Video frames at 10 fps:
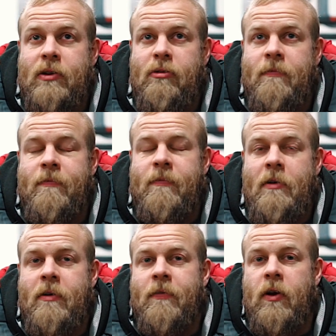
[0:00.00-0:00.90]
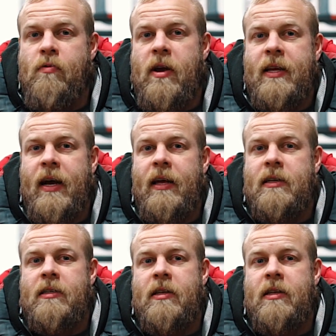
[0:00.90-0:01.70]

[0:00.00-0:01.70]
There are very few retailers.